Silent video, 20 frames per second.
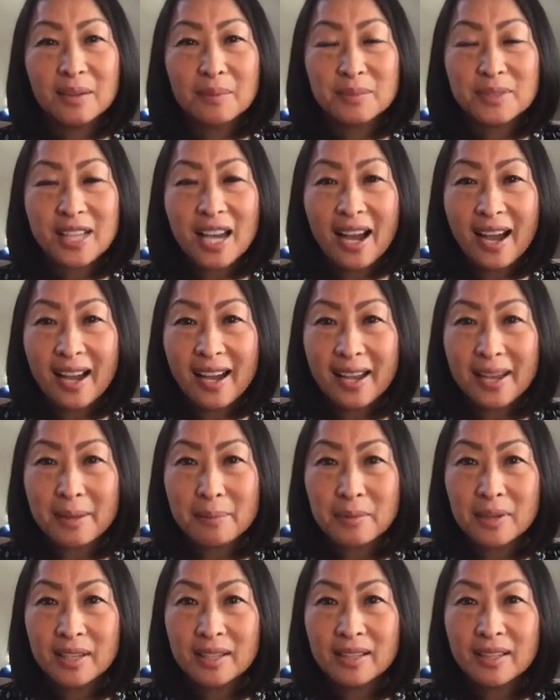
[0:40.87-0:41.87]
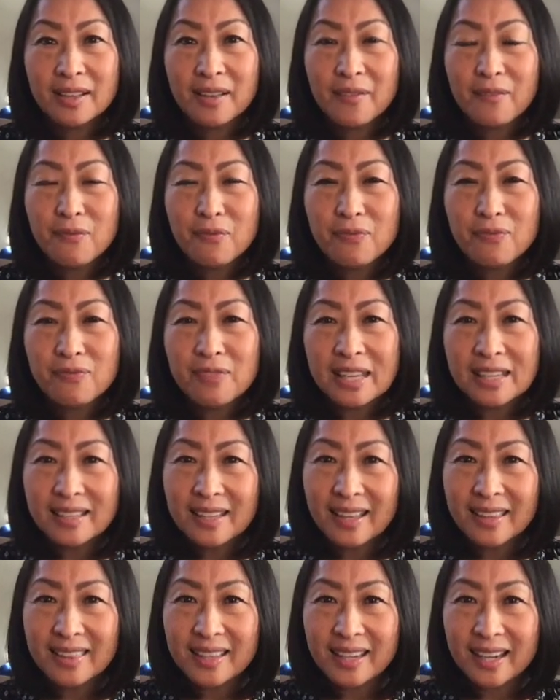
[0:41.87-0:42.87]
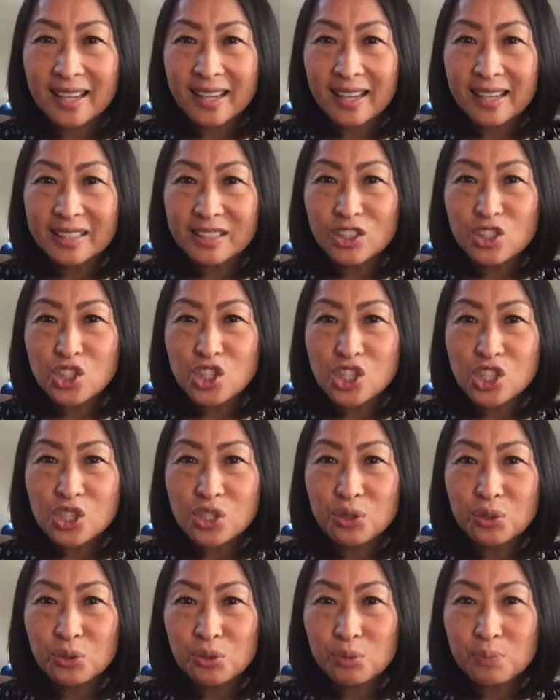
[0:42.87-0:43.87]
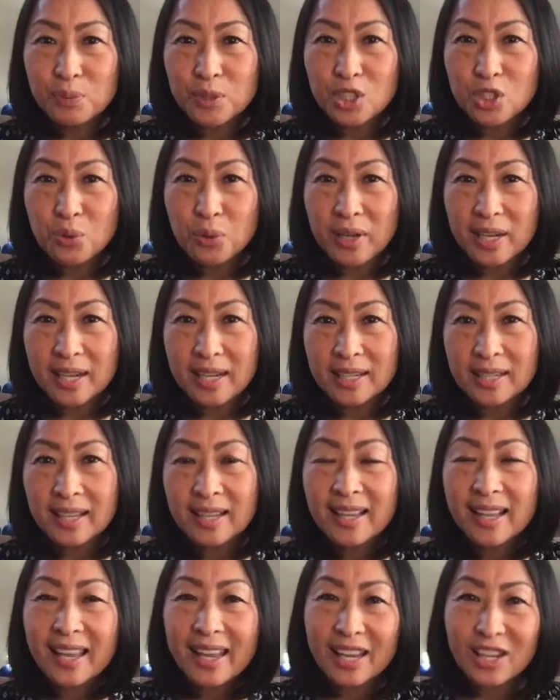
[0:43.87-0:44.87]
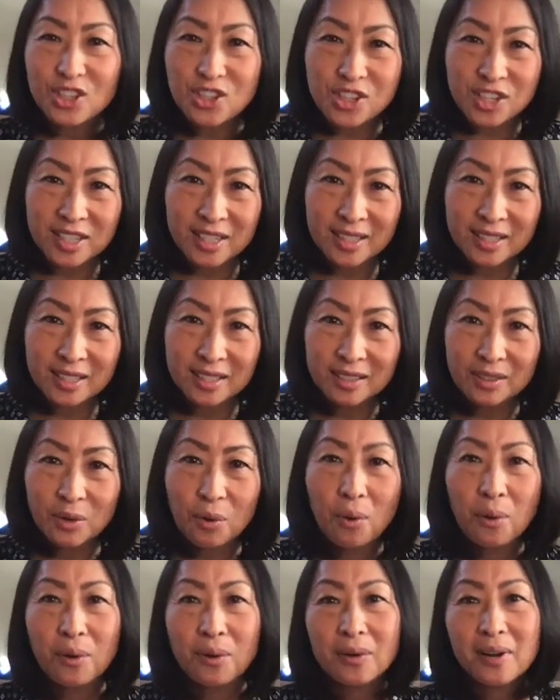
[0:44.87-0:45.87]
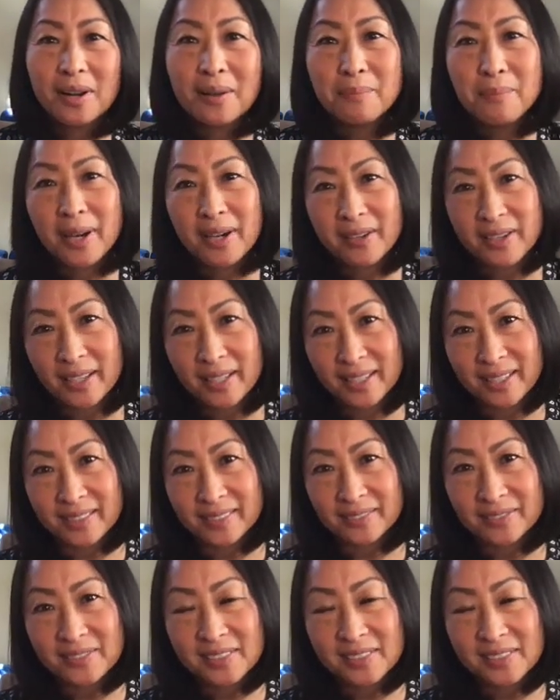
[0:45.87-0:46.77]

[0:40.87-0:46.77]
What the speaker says: time thinking that I had to choose between Asian or American.